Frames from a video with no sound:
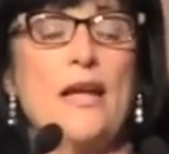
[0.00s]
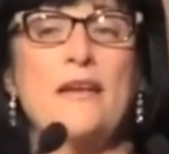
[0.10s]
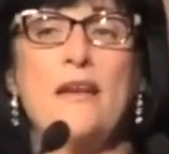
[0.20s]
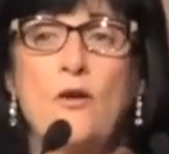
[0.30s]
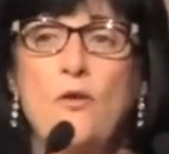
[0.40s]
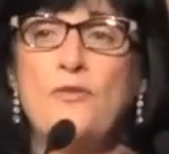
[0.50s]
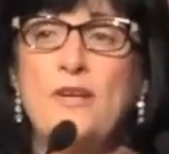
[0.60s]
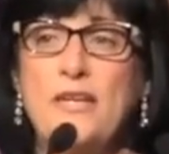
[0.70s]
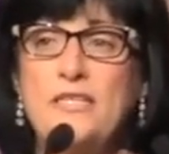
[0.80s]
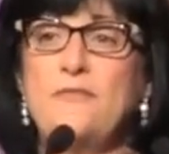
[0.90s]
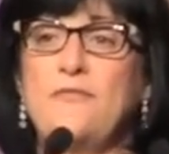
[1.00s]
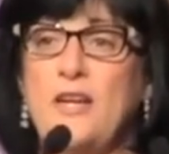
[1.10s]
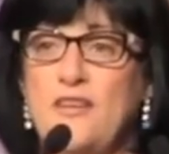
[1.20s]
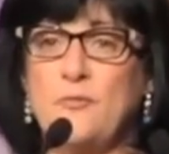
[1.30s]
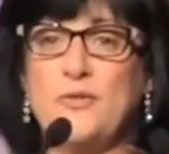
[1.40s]
and over
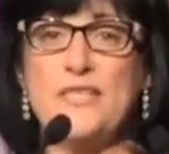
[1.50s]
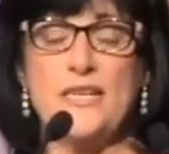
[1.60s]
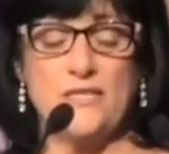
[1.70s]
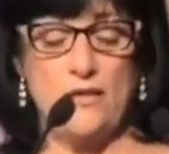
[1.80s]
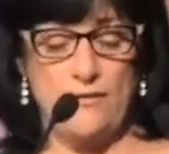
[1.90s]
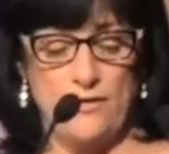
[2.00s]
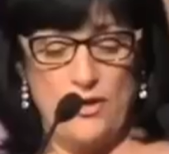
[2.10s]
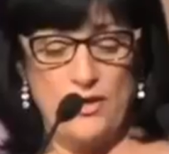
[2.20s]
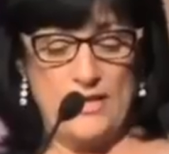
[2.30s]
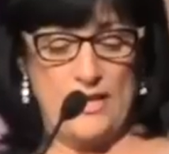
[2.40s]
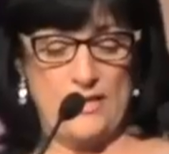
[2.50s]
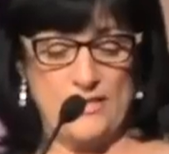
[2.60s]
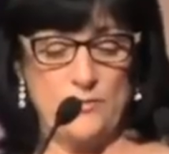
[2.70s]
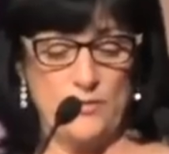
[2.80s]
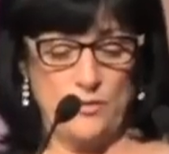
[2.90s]
95% of her
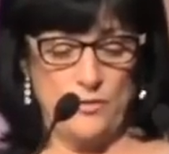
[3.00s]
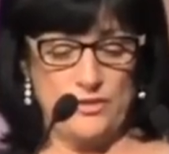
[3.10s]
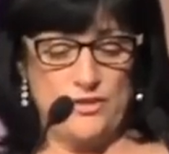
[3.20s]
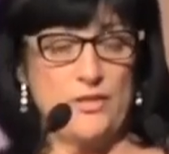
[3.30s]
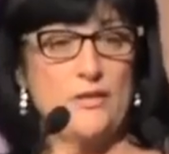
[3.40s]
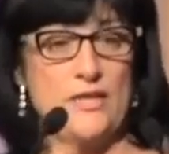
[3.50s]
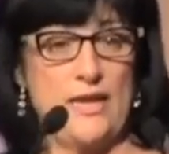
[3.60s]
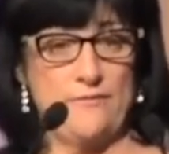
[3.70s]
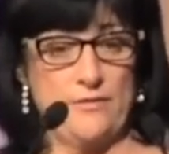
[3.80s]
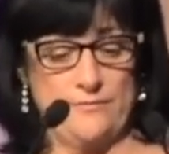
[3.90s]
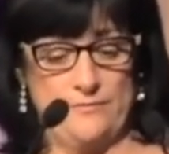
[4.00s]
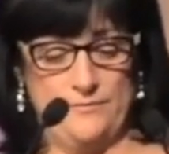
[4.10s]
class will go on to third level.